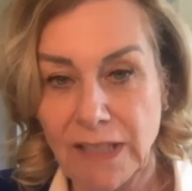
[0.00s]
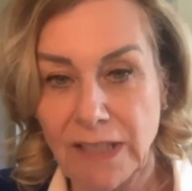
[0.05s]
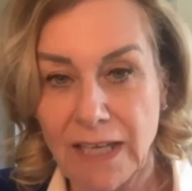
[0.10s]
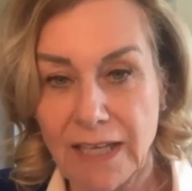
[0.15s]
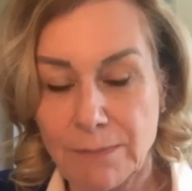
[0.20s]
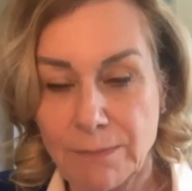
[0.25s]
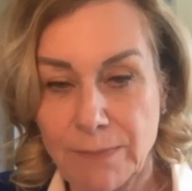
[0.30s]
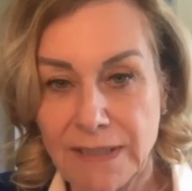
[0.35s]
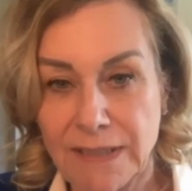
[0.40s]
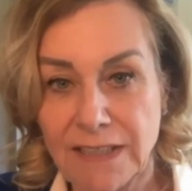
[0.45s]
I
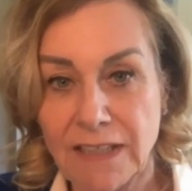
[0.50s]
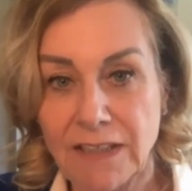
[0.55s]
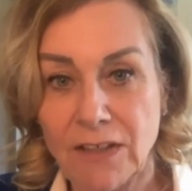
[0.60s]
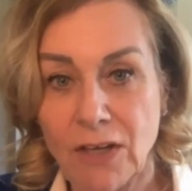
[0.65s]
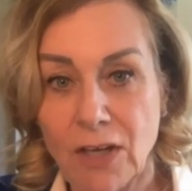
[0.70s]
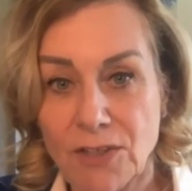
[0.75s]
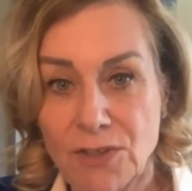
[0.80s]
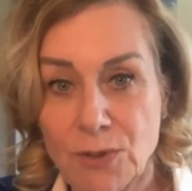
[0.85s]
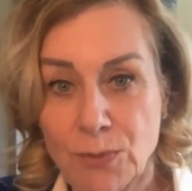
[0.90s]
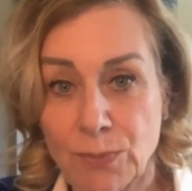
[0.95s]
had been an
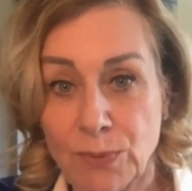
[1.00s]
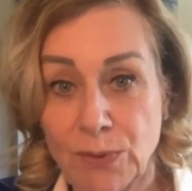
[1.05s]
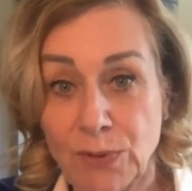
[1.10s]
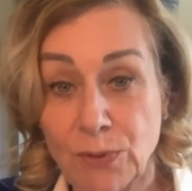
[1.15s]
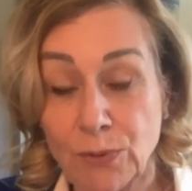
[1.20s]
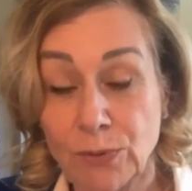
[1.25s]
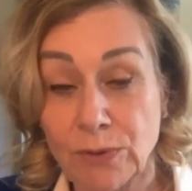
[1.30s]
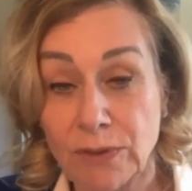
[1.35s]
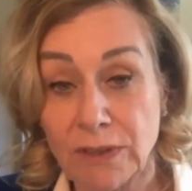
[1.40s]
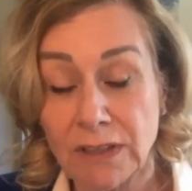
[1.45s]

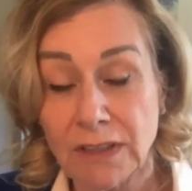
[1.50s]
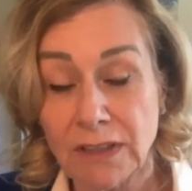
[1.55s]
entrepreneur